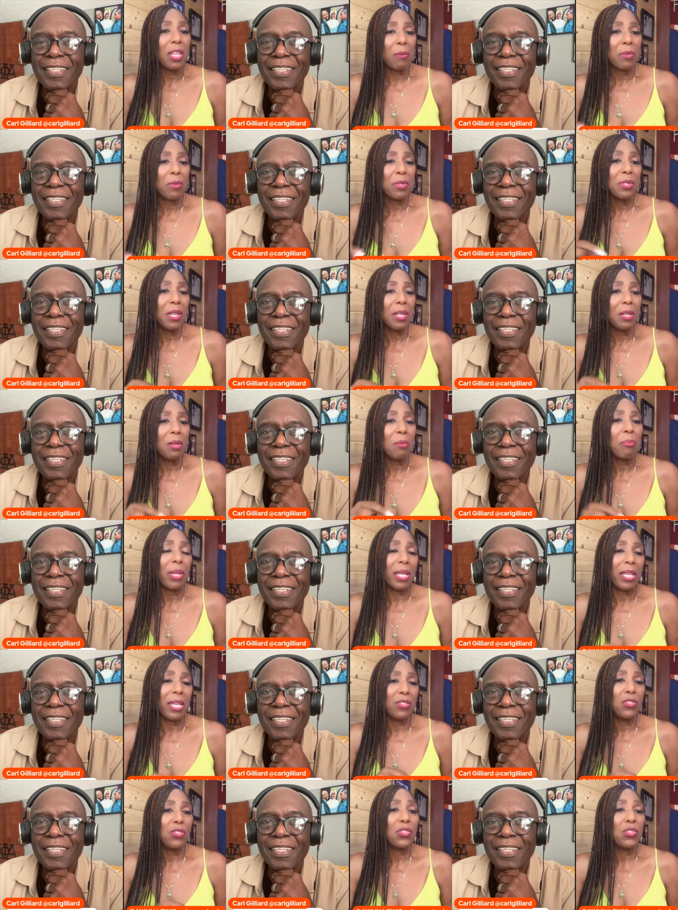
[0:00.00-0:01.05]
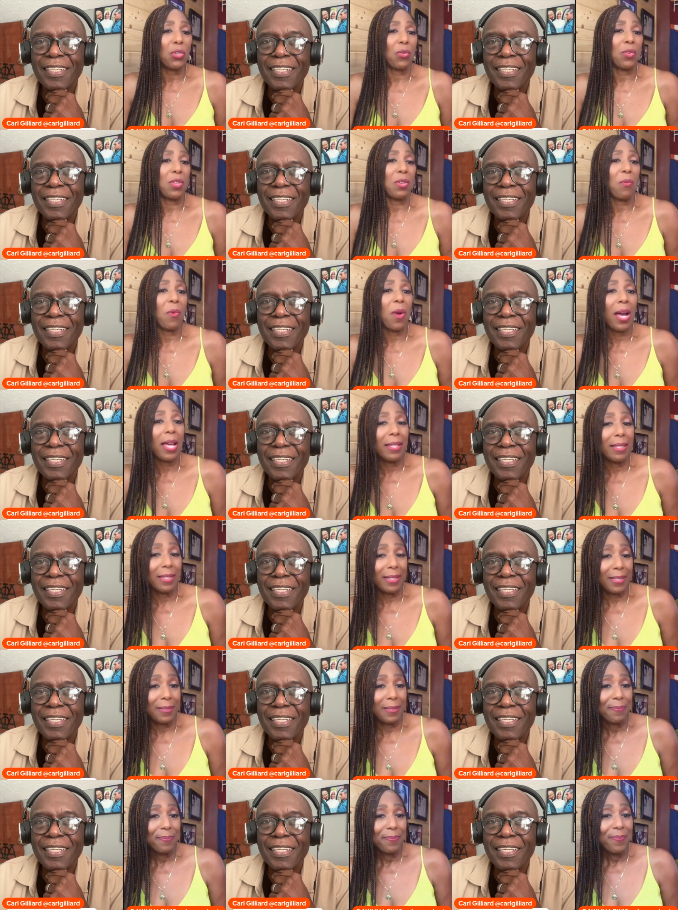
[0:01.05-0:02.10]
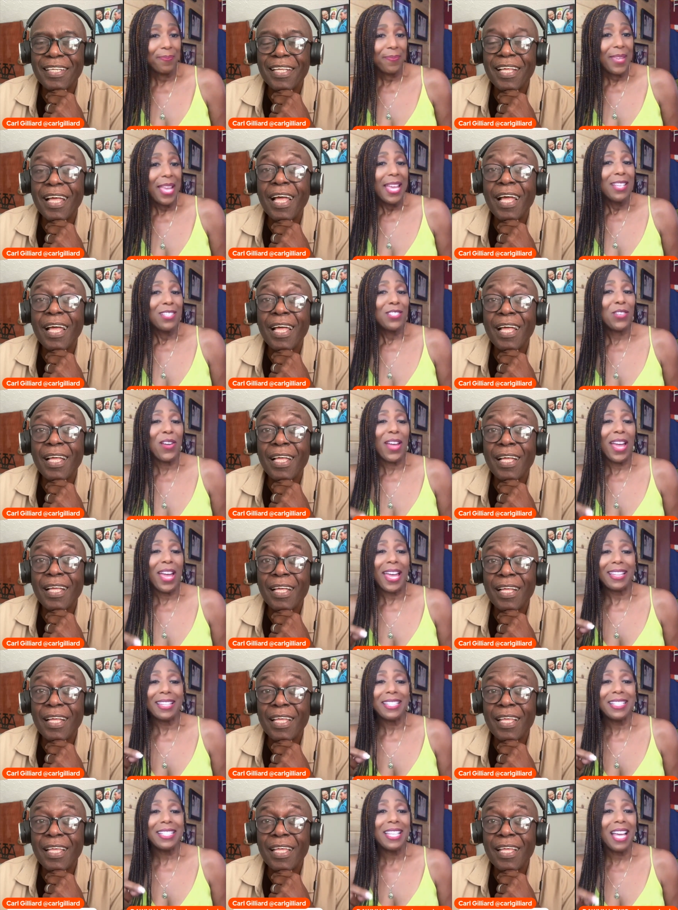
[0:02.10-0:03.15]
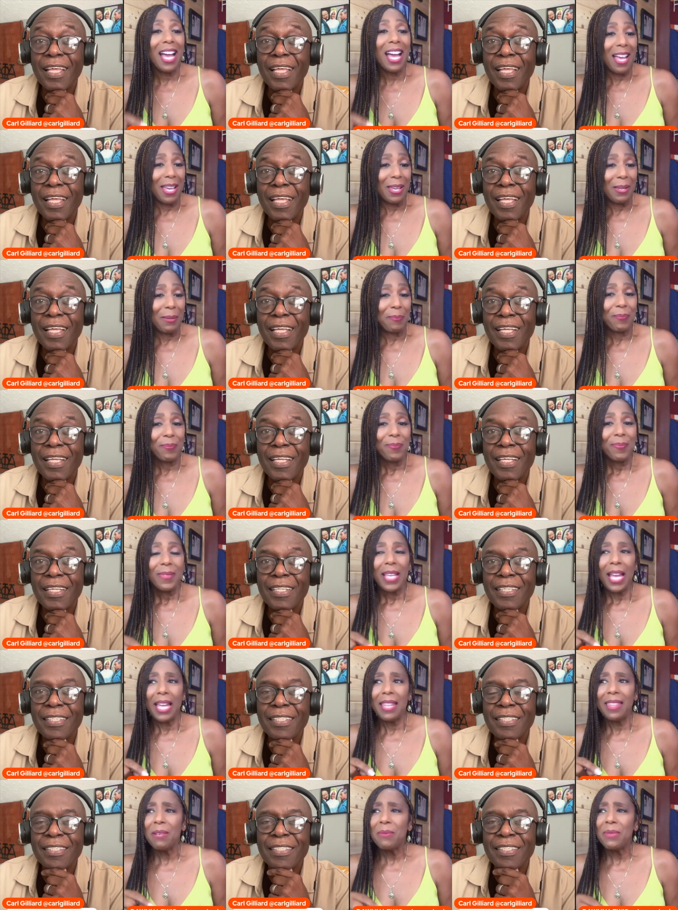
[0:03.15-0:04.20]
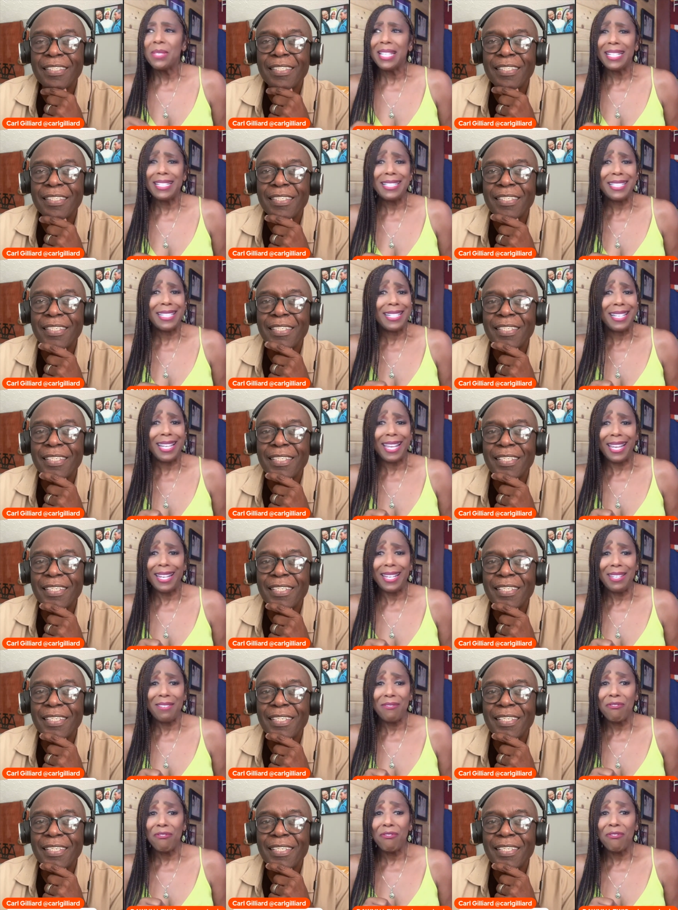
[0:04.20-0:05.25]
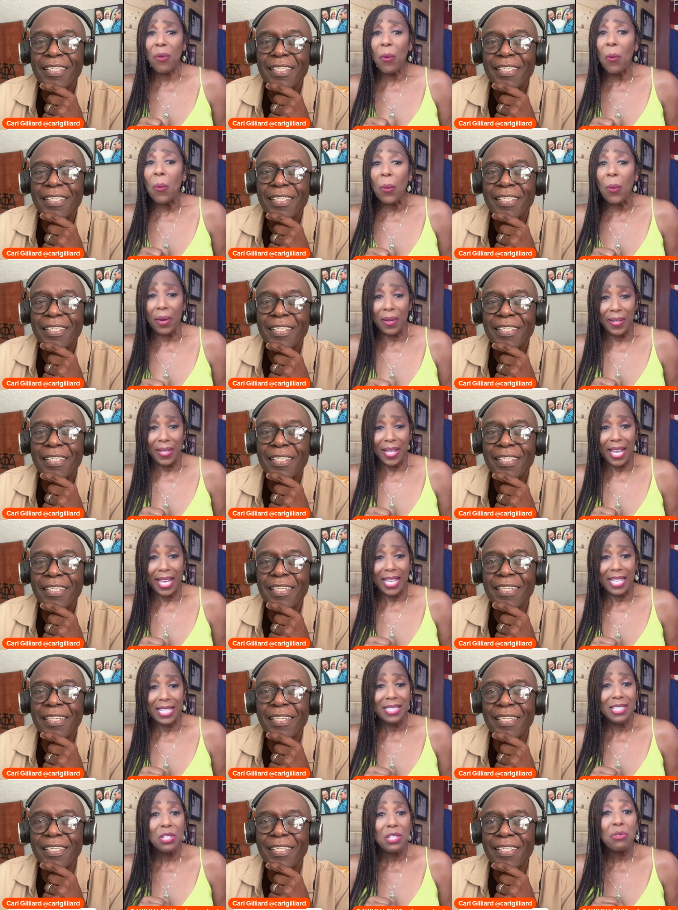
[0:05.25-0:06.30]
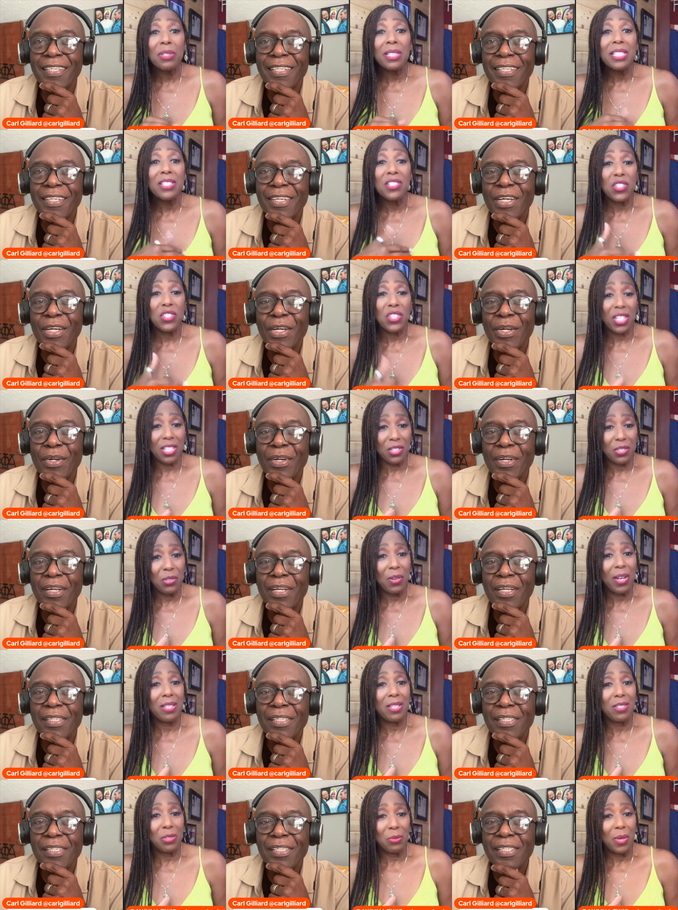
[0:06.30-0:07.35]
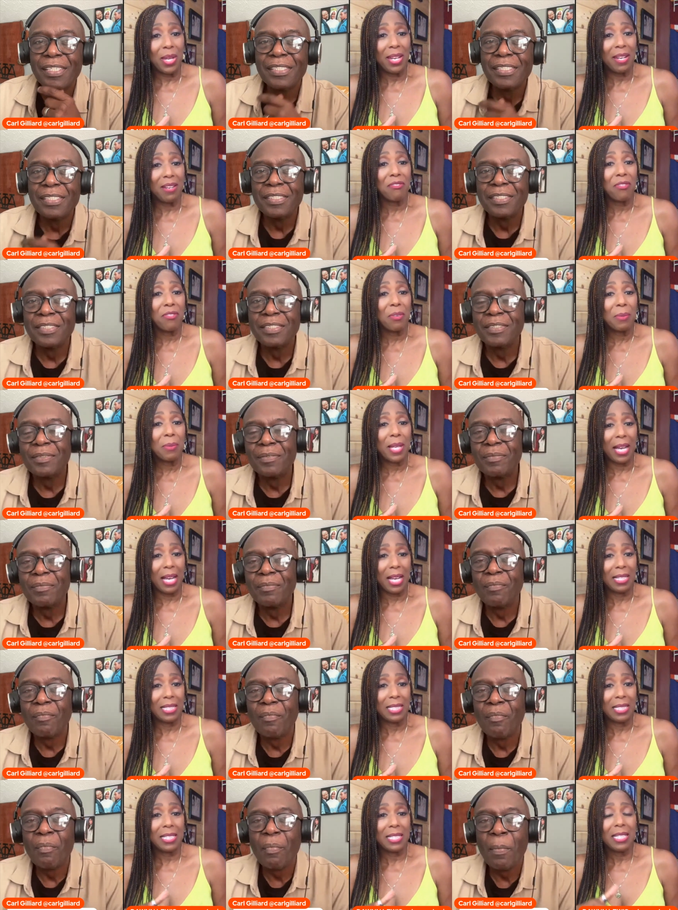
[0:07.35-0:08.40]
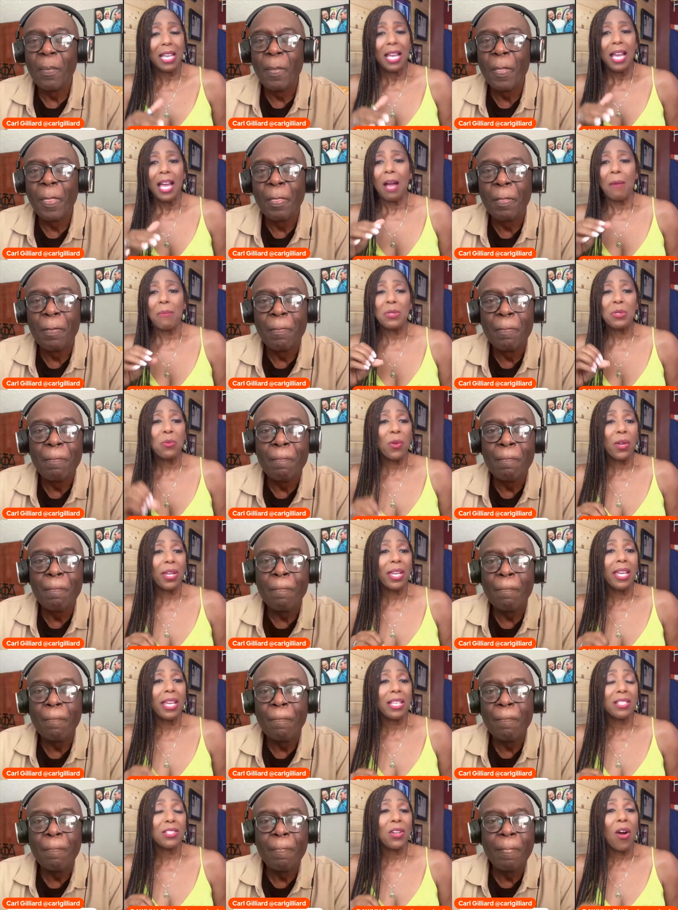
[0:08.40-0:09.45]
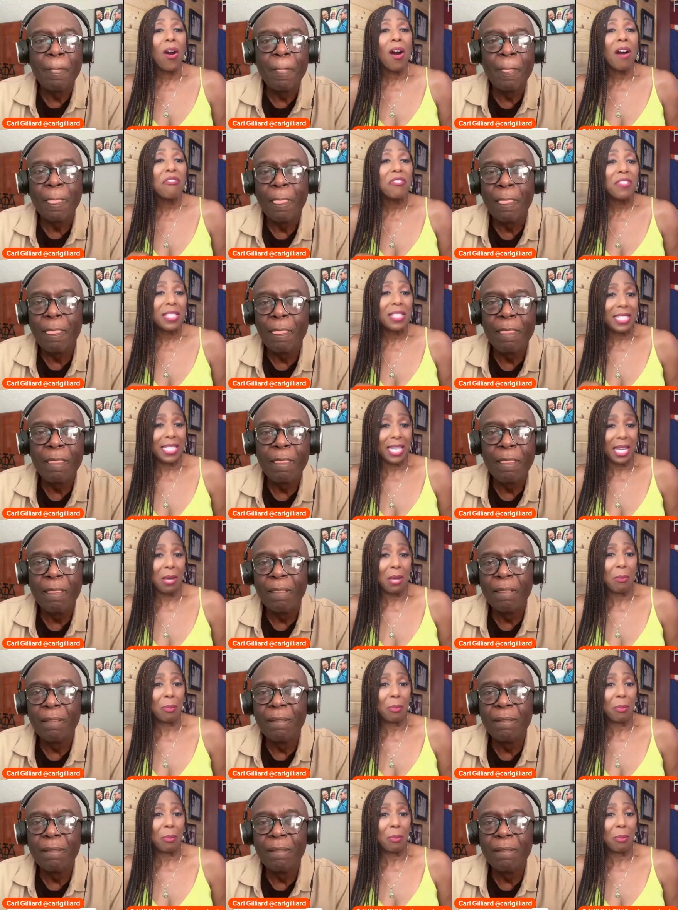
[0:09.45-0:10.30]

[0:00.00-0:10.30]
Speaker 1: was going to place Jody Watley. So at the time, I think it was 1984. I had mm-hmm. literally just graduated from college. I was working as an office temp